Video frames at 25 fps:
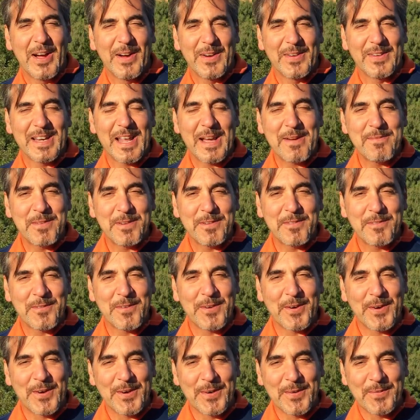So number
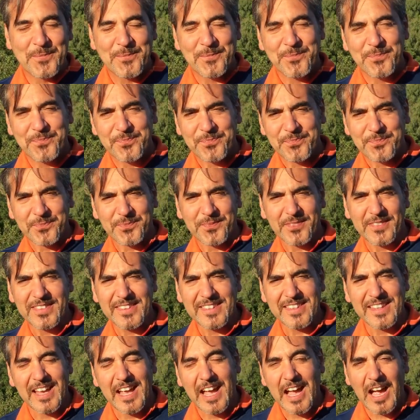four,
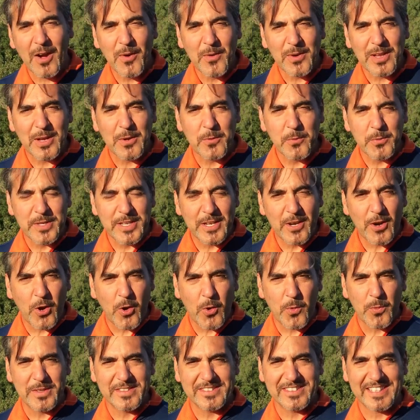how can we
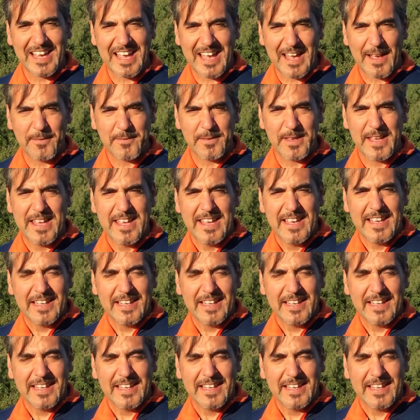always have